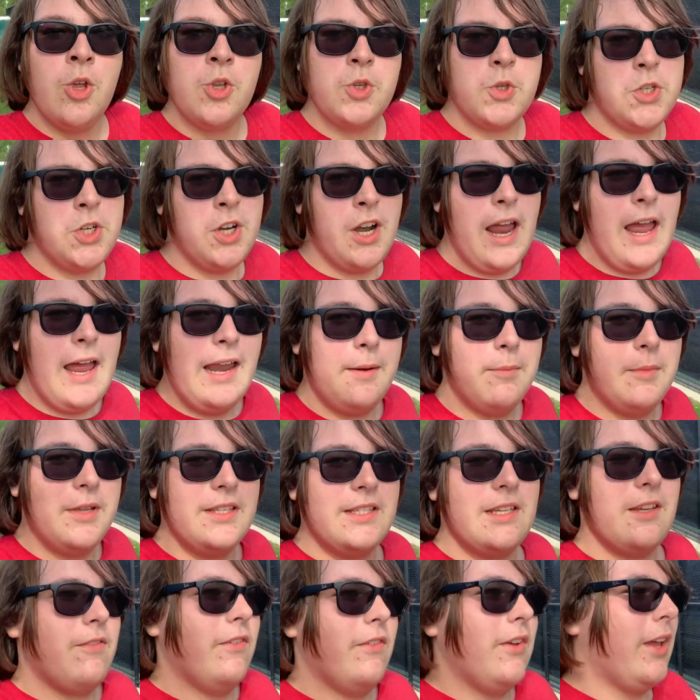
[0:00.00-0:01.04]
So when you're at a
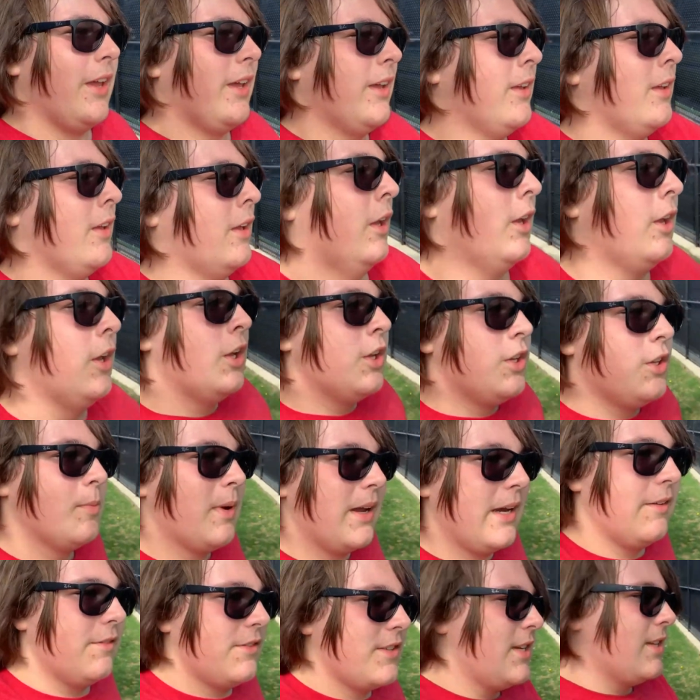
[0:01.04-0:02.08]
Munzee event, you
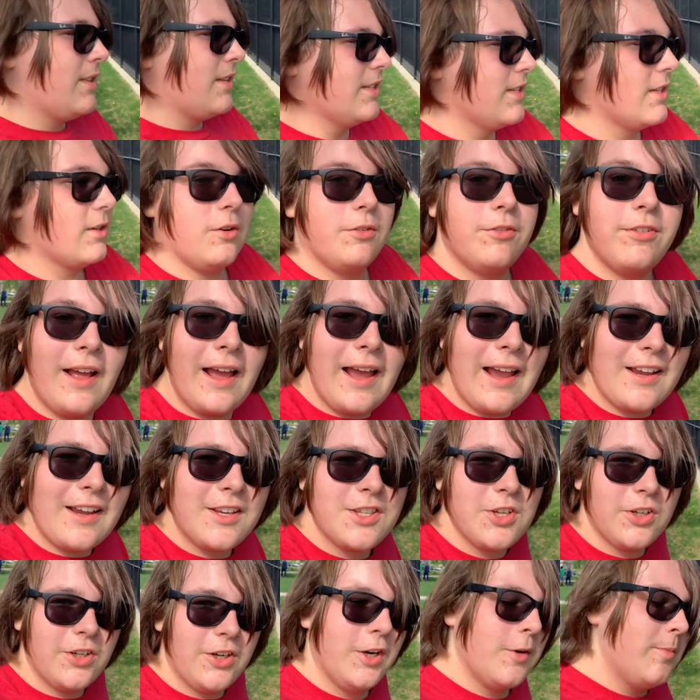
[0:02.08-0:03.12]
might have seen these little
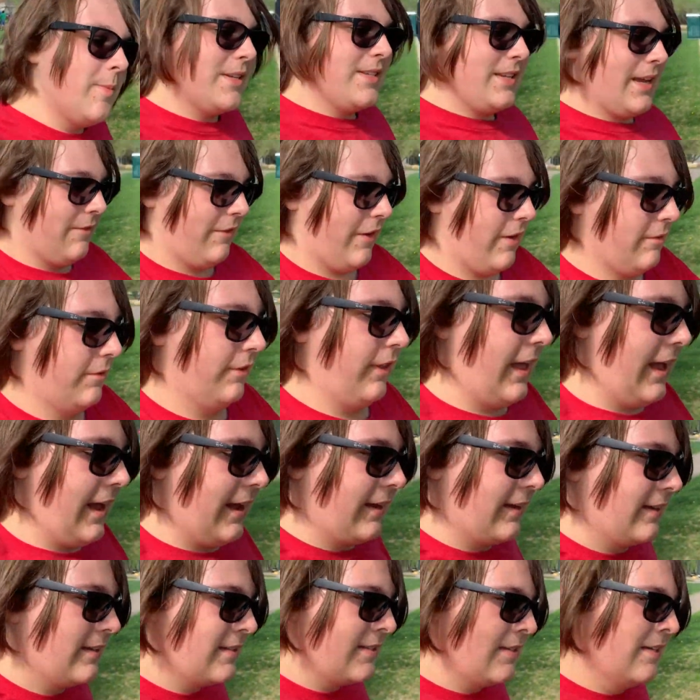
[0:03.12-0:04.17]
flags or heard me say event
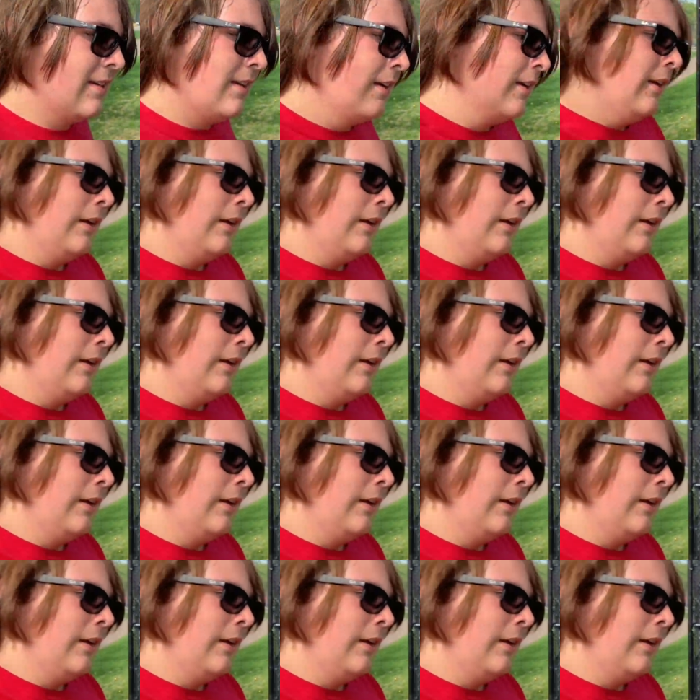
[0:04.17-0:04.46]
flags.